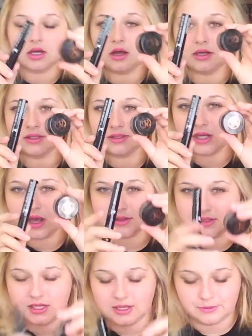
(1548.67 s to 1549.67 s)

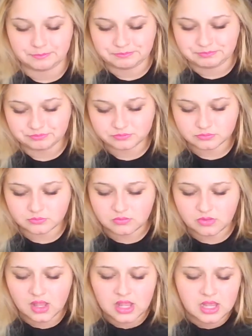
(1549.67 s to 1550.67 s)
Anastasia
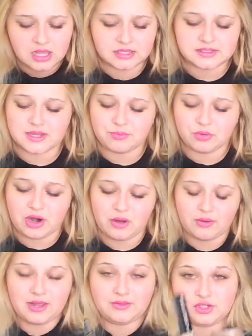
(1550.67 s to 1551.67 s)
Dip
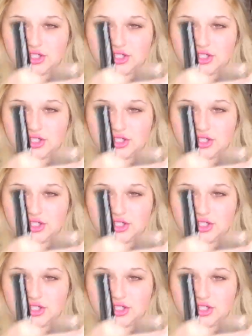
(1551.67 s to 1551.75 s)
Brow in the